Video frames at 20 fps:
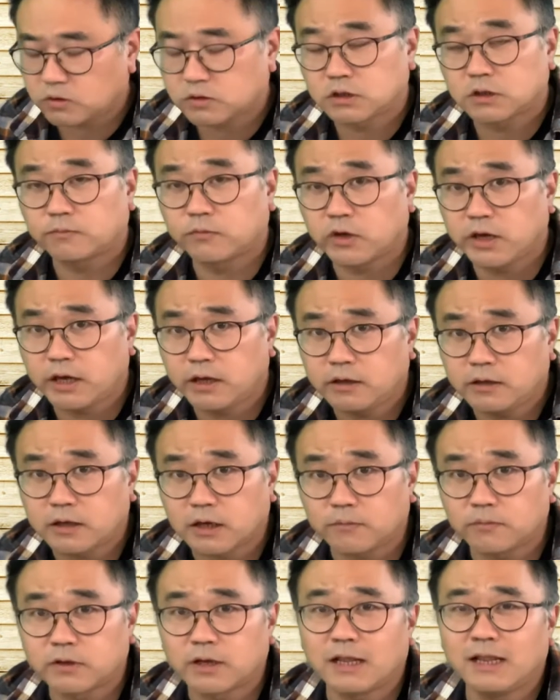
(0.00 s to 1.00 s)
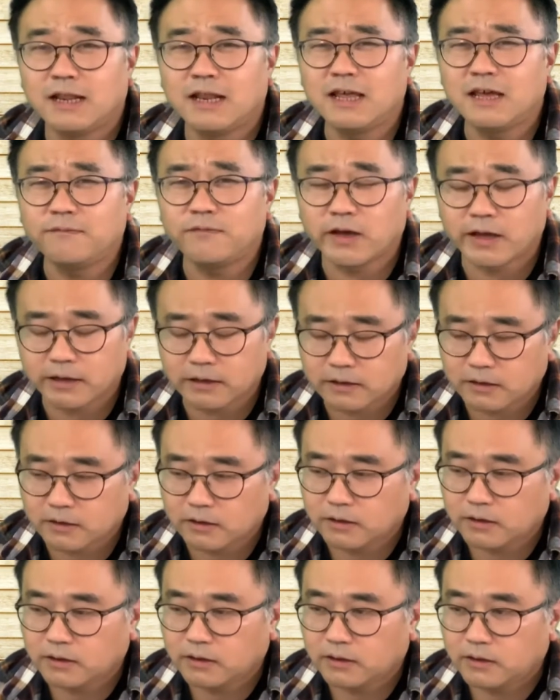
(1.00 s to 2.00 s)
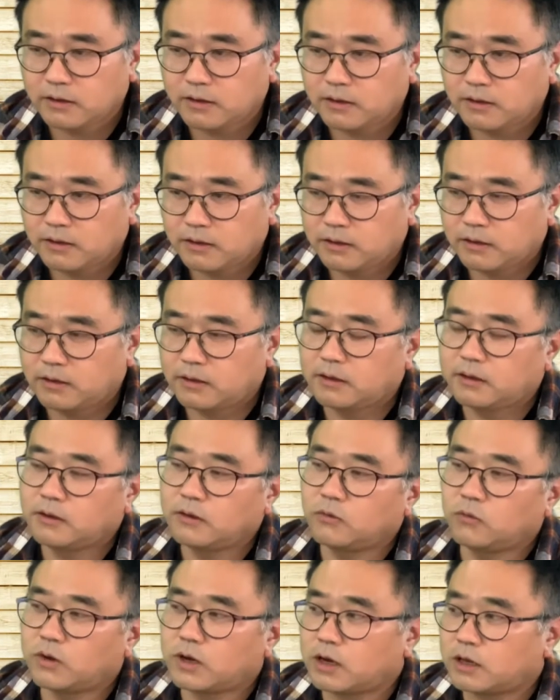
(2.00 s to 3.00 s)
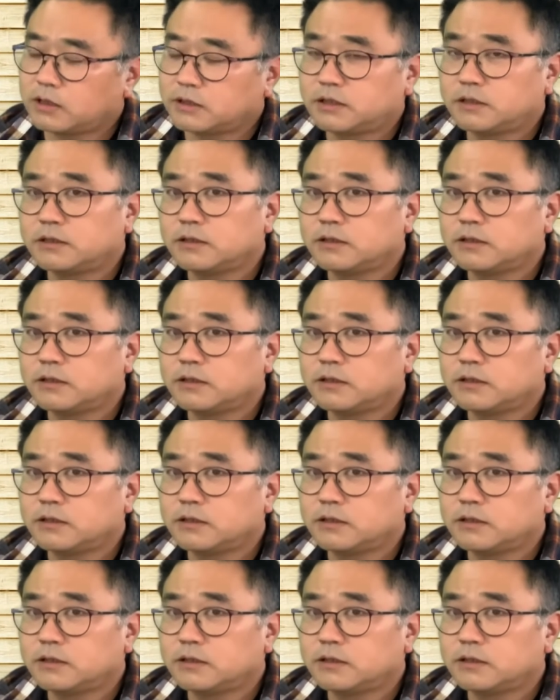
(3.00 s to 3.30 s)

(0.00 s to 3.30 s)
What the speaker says: of income, the living, was